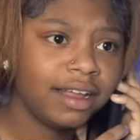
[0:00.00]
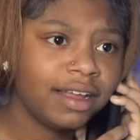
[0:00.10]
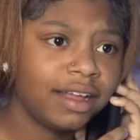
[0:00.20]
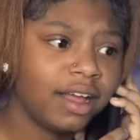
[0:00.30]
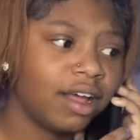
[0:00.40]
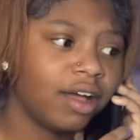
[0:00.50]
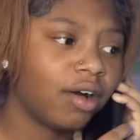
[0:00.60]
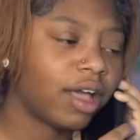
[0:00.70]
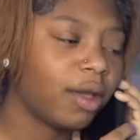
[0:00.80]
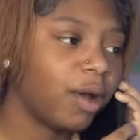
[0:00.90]
now.
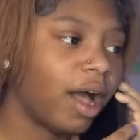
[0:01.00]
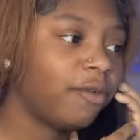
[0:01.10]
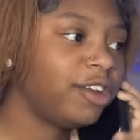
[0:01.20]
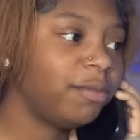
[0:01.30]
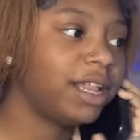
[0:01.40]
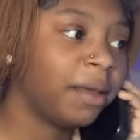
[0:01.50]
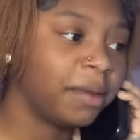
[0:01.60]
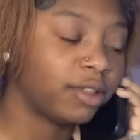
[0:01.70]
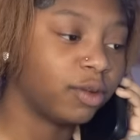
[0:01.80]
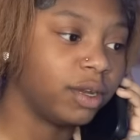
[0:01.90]
Okay, well, I'm gonna be
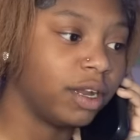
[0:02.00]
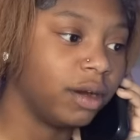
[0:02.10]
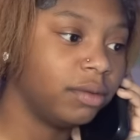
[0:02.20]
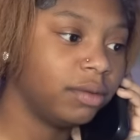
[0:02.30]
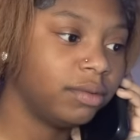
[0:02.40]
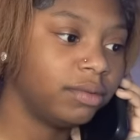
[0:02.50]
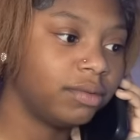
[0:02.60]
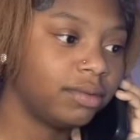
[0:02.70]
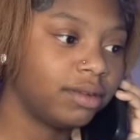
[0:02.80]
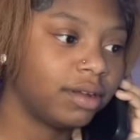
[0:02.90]
climbing out the window.
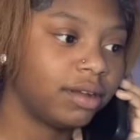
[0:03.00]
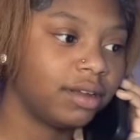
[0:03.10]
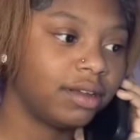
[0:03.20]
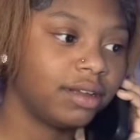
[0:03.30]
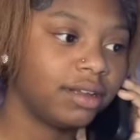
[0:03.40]
Okay, I'm gonna be right